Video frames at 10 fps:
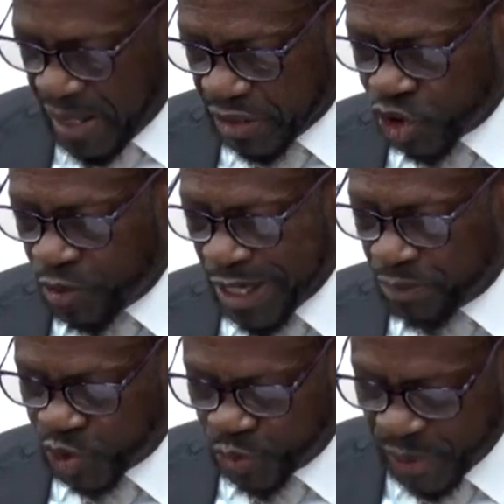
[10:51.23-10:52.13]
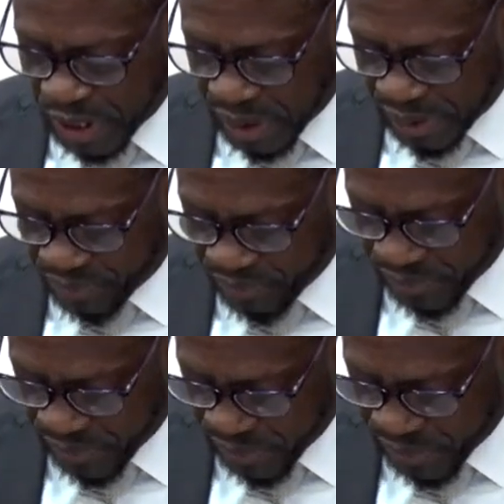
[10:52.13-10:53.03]
And so, Madam Speaker,
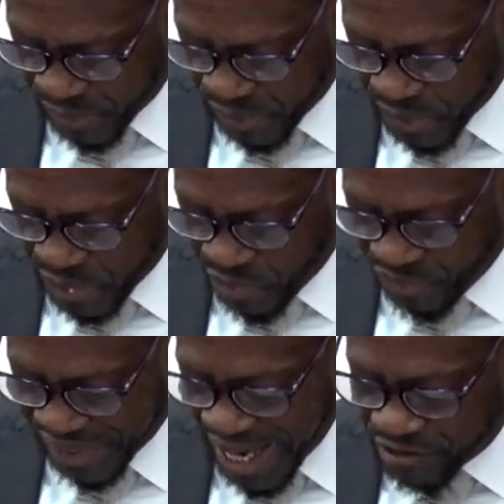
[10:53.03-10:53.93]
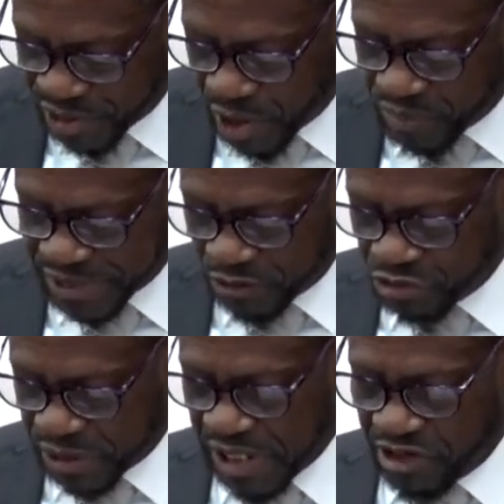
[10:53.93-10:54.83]
the CARICOM
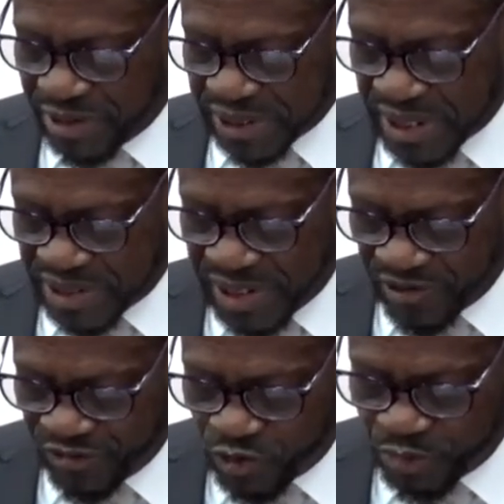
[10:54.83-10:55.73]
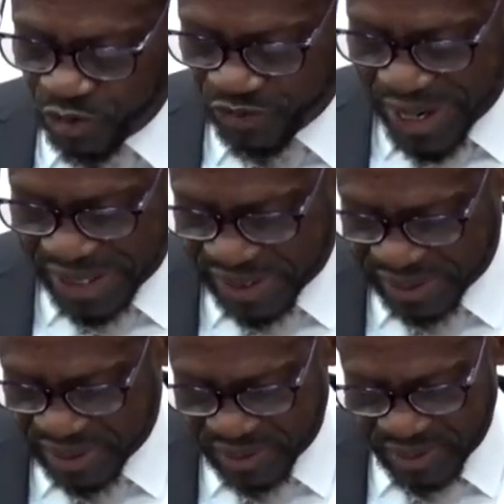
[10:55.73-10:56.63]
Secretariat has therefore
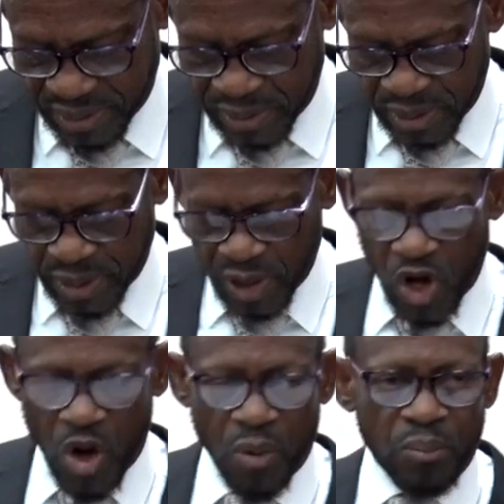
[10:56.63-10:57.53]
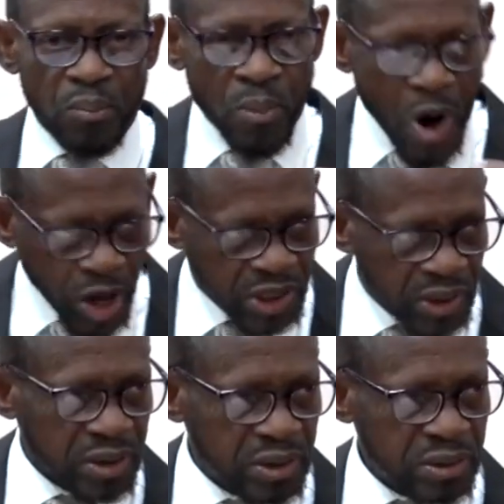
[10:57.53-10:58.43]
provided
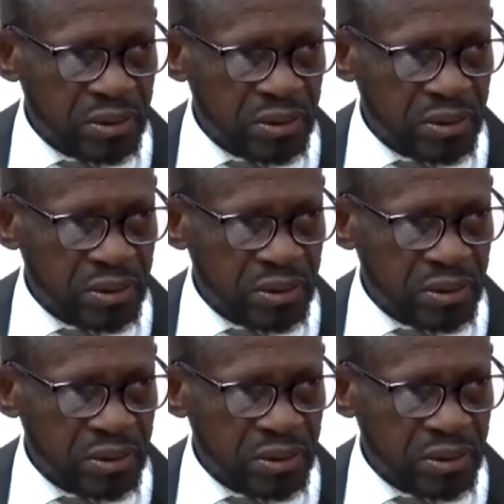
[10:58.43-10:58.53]
model